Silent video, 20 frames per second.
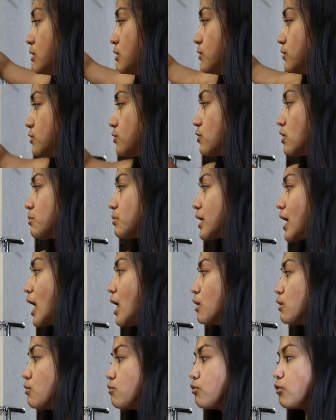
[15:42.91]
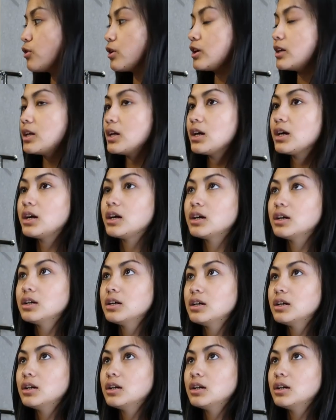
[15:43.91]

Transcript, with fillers: moved from California,